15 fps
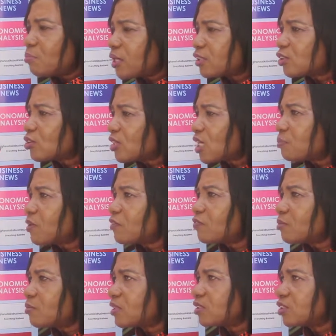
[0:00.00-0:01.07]
Based on that
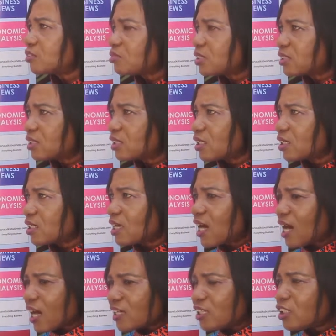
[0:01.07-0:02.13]
performance rating,
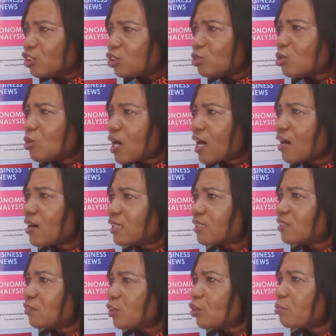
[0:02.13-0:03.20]
I need to know how I
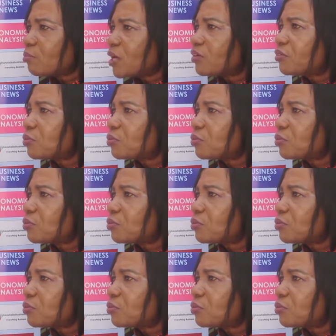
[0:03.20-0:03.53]
develop my